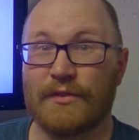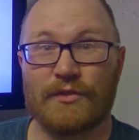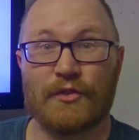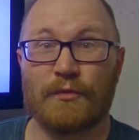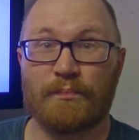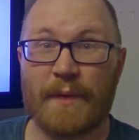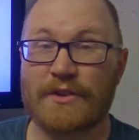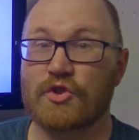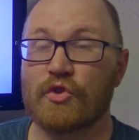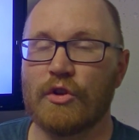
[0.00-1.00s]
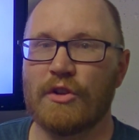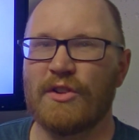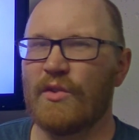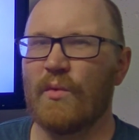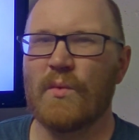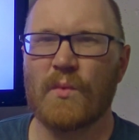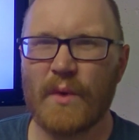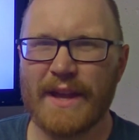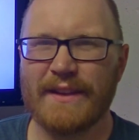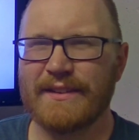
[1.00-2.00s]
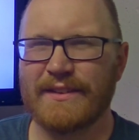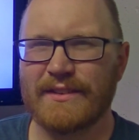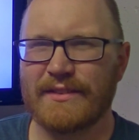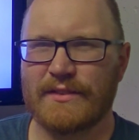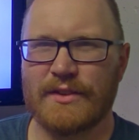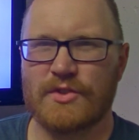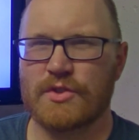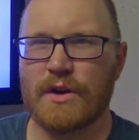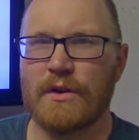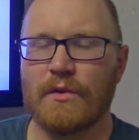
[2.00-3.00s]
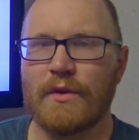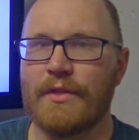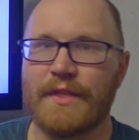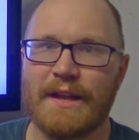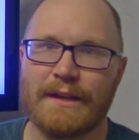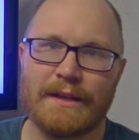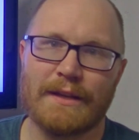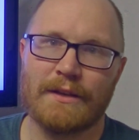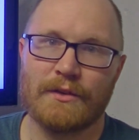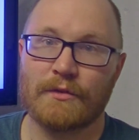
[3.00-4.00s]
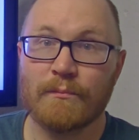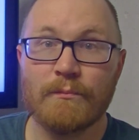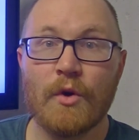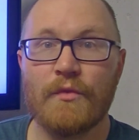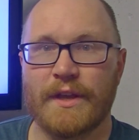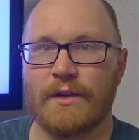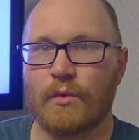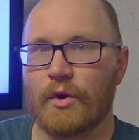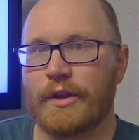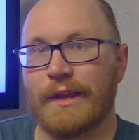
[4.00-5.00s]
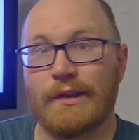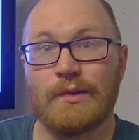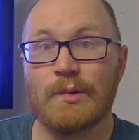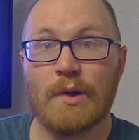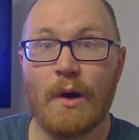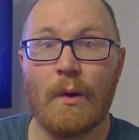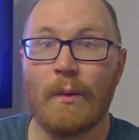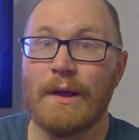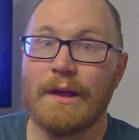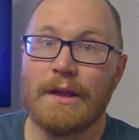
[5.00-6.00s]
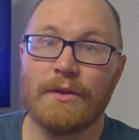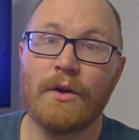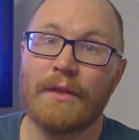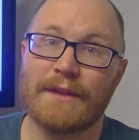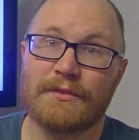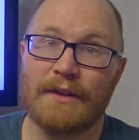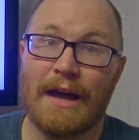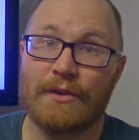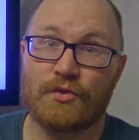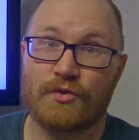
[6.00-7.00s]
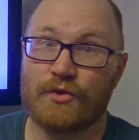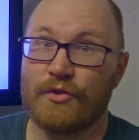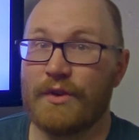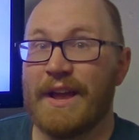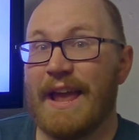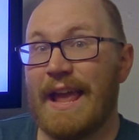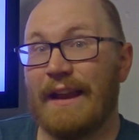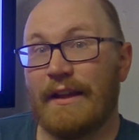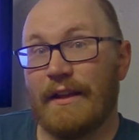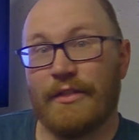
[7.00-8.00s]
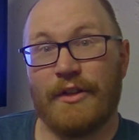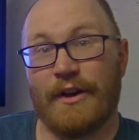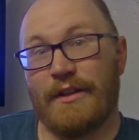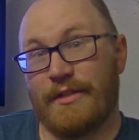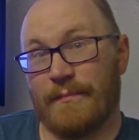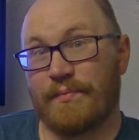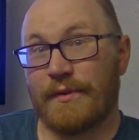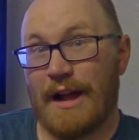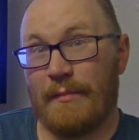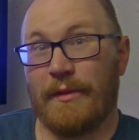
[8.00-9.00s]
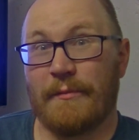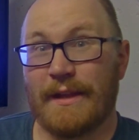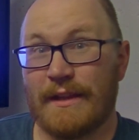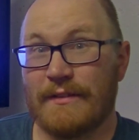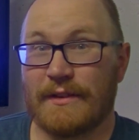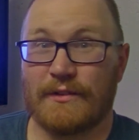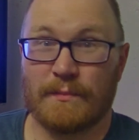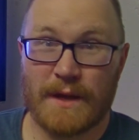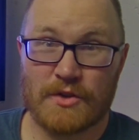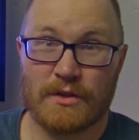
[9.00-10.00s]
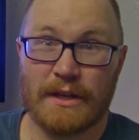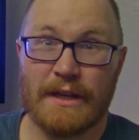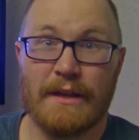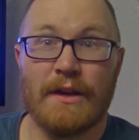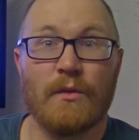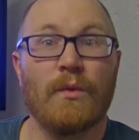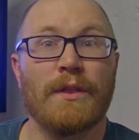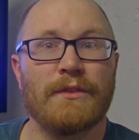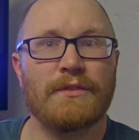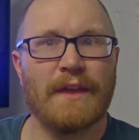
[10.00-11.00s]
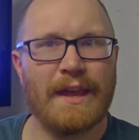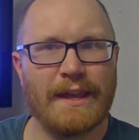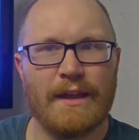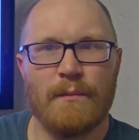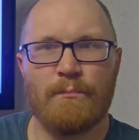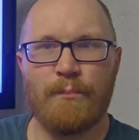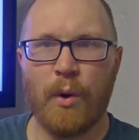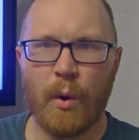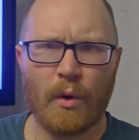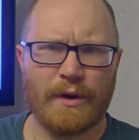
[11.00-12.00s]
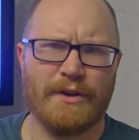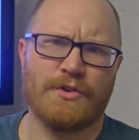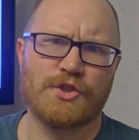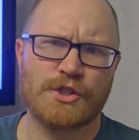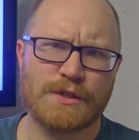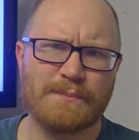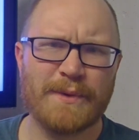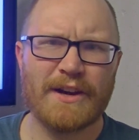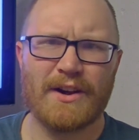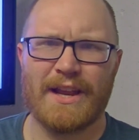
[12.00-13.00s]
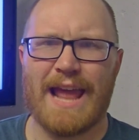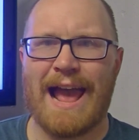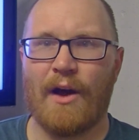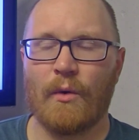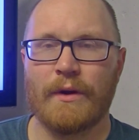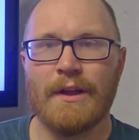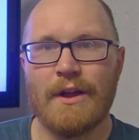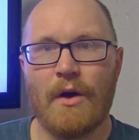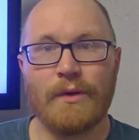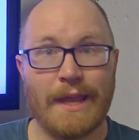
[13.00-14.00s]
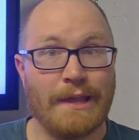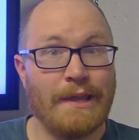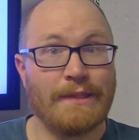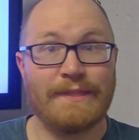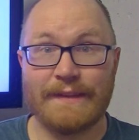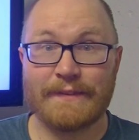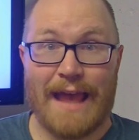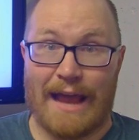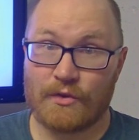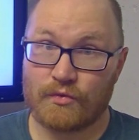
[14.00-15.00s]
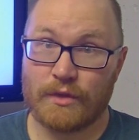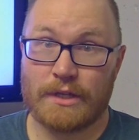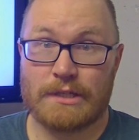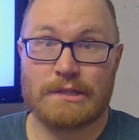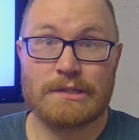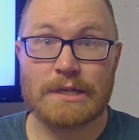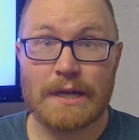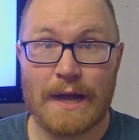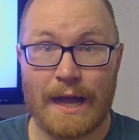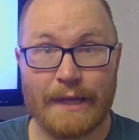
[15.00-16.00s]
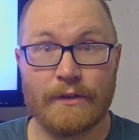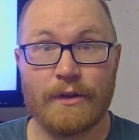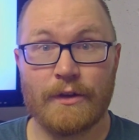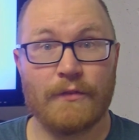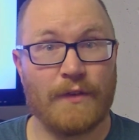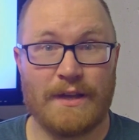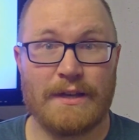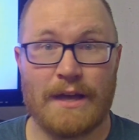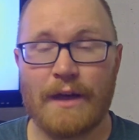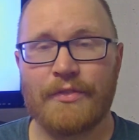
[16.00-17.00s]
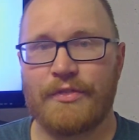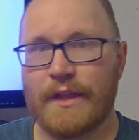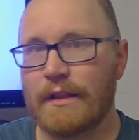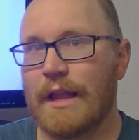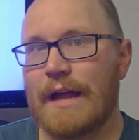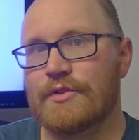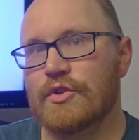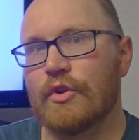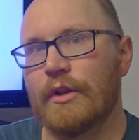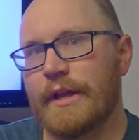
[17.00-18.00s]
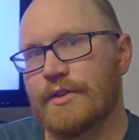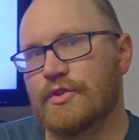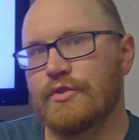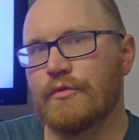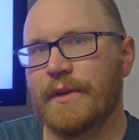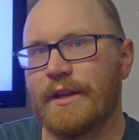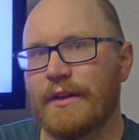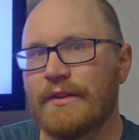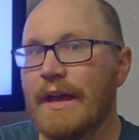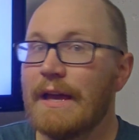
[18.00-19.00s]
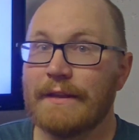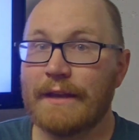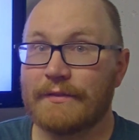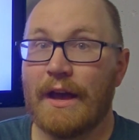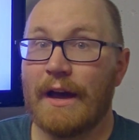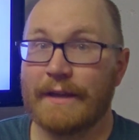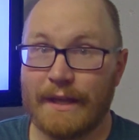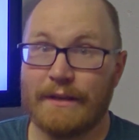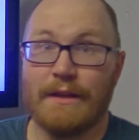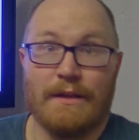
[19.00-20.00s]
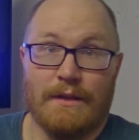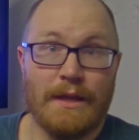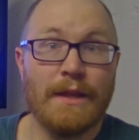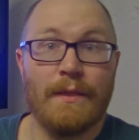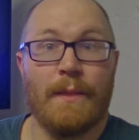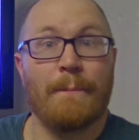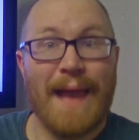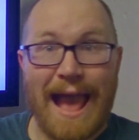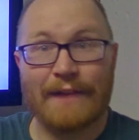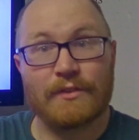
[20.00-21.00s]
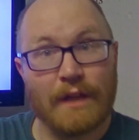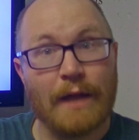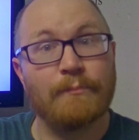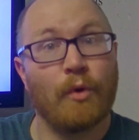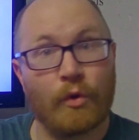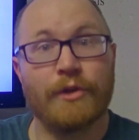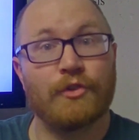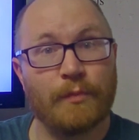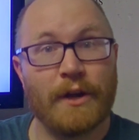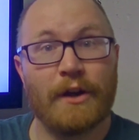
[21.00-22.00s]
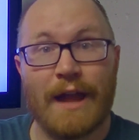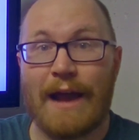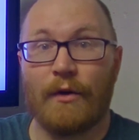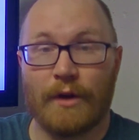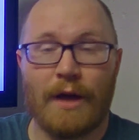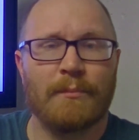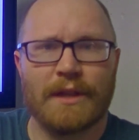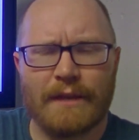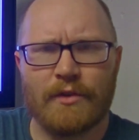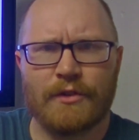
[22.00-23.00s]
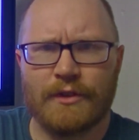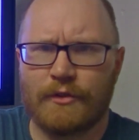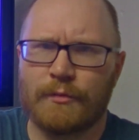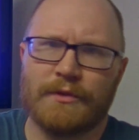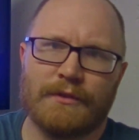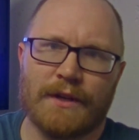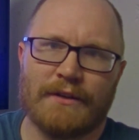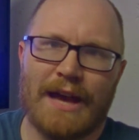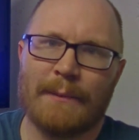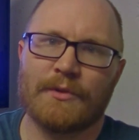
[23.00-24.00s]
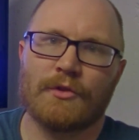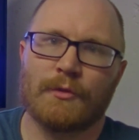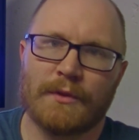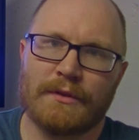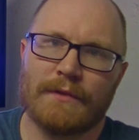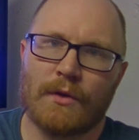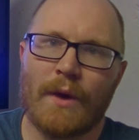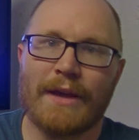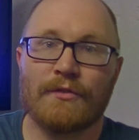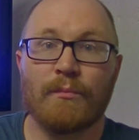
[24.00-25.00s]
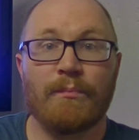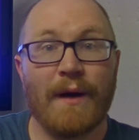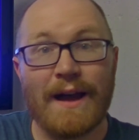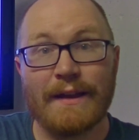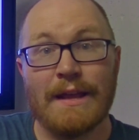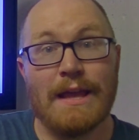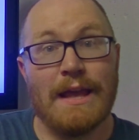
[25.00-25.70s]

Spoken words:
special wind to show that he's moving and working. No, that's not true. And the problem is, especially when saying pour your spirit out, okay, that's actually kind of a theological issue, because yes, again, in the past, God poured his spirit out on believers in specific times and specific ways, but